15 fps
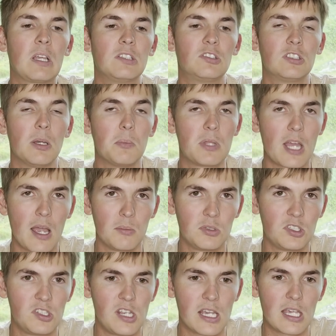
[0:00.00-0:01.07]
sometimes
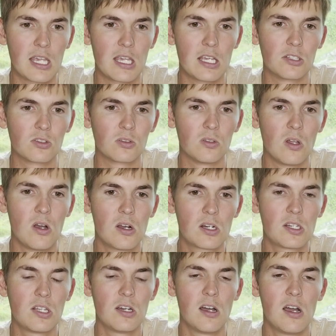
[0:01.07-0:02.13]
sticking its long
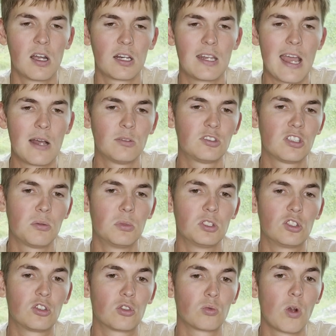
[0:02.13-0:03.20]
tongue down
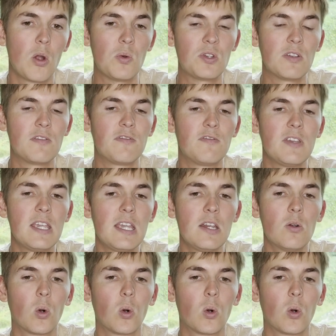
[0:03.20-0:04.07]
someone's throat to feed